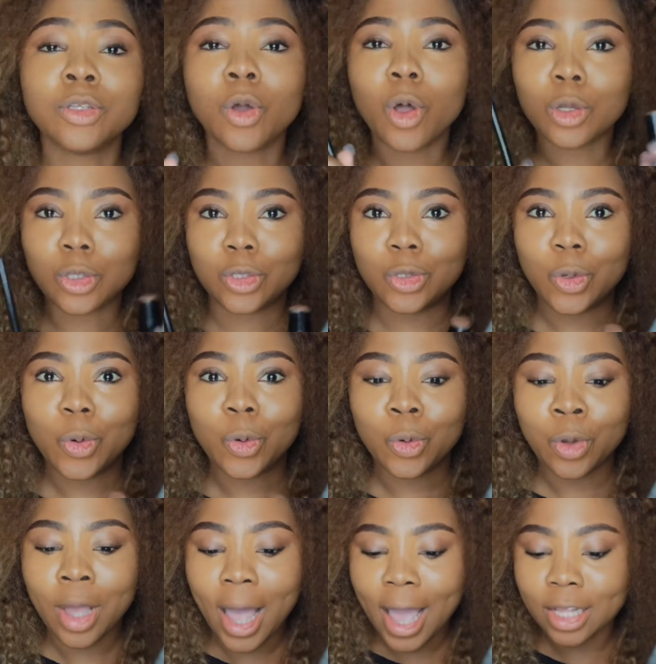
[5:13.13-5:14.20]
Also,
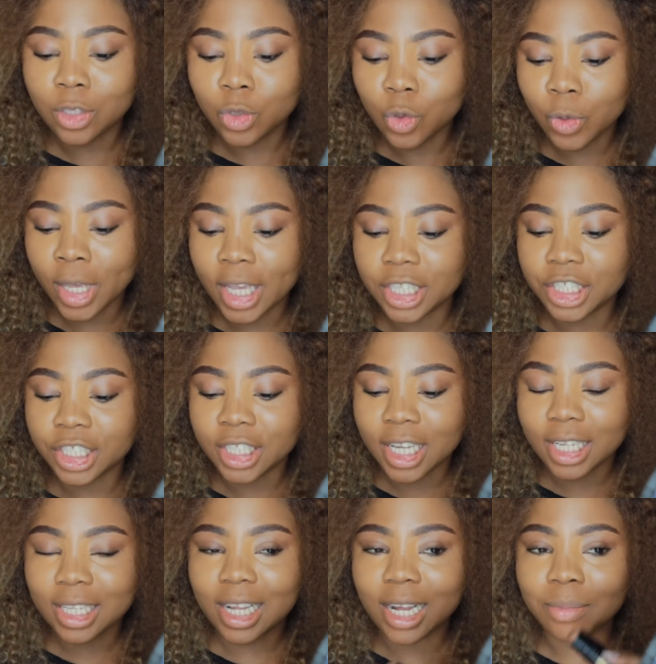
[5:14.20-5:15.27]
I took a
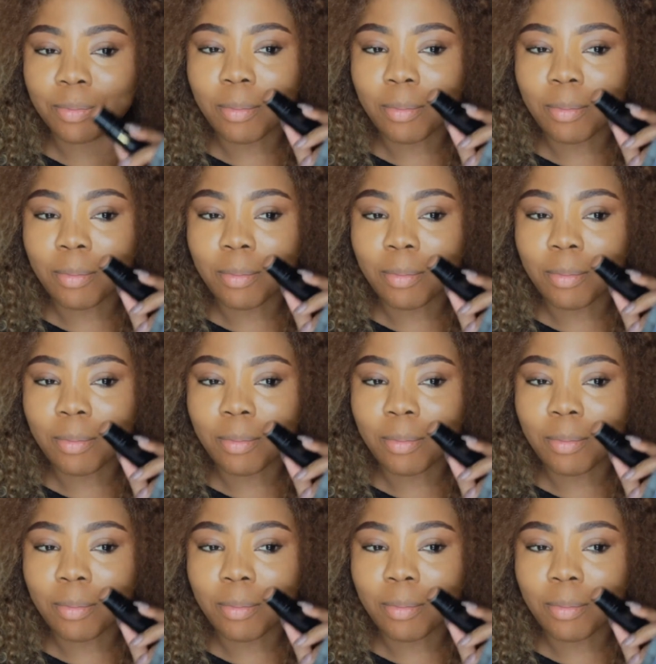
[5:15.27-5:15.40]
shade that